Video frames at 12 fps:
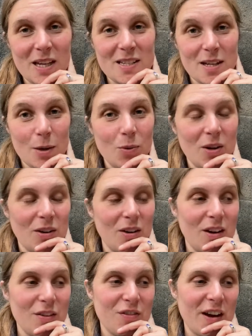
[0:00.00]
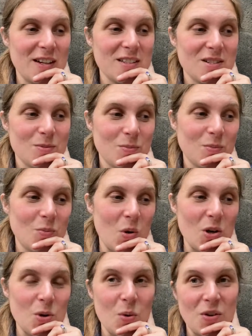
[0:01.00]
it will affect
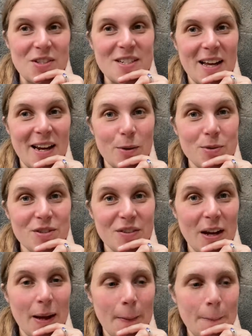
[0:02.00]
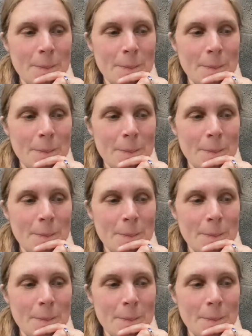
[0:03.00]
what you want to get out of it.